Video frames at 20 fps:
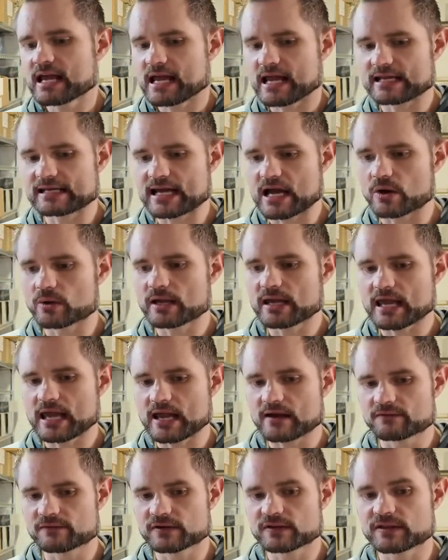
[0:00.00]
And now
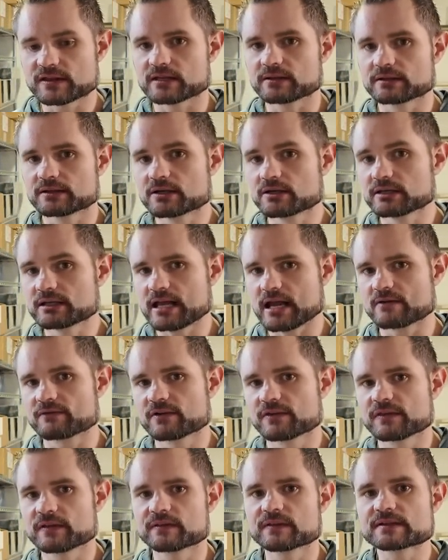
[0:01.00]
everything, literally
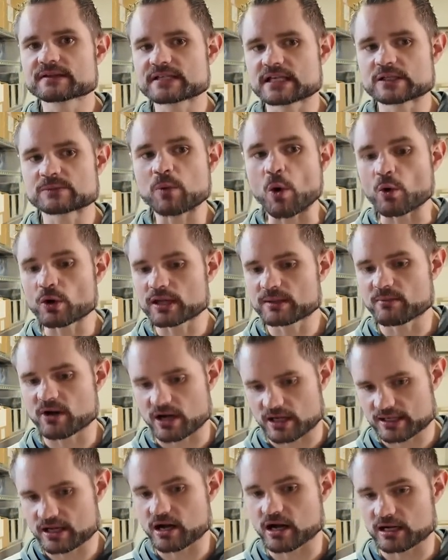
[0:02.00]
everything that says
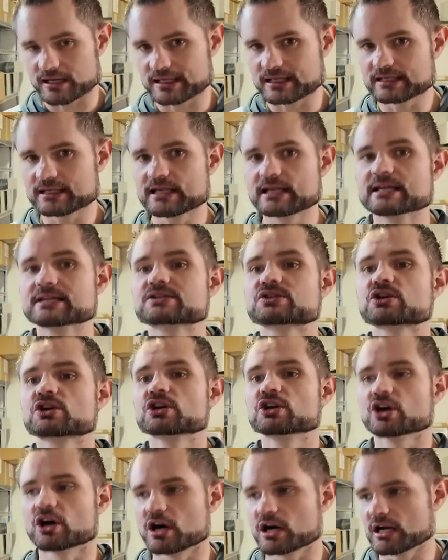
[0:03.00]
Pokemon on it is
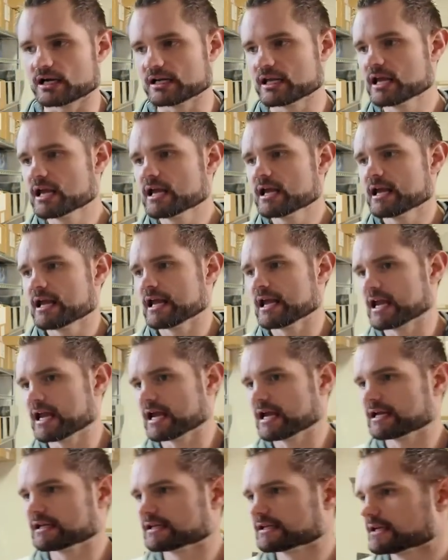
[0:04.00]
gone.
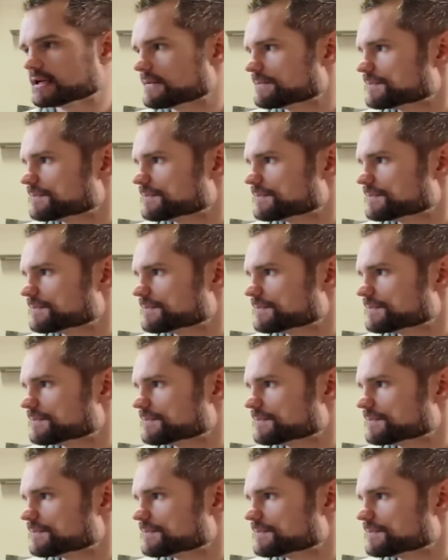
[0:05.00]
And